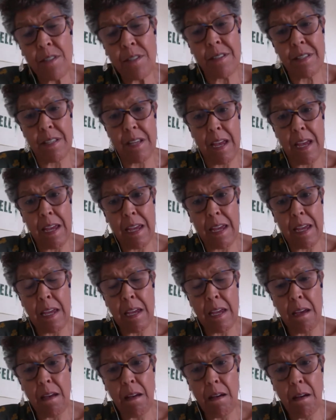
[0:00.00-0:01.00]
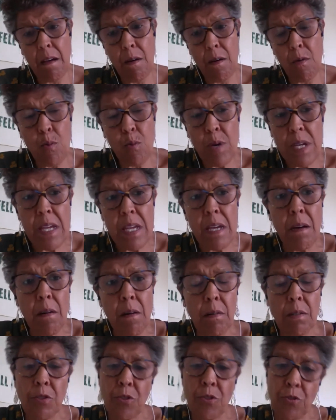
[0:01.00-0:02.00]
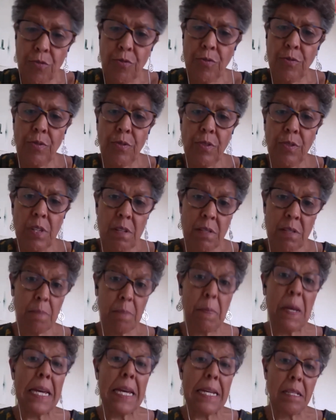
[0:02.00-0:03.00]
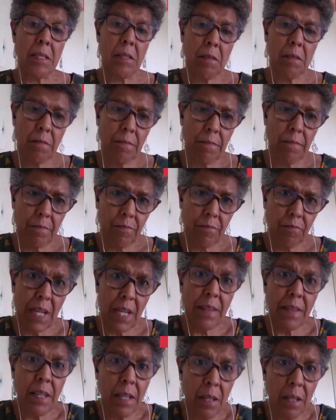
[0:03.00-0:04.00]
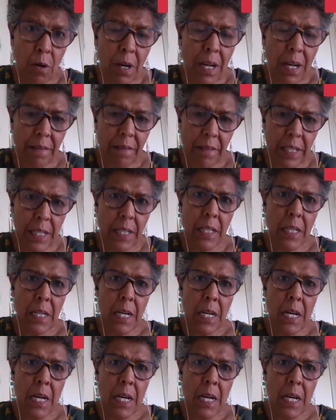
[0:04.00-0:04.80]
to say, we got truth in spades at the inquiry.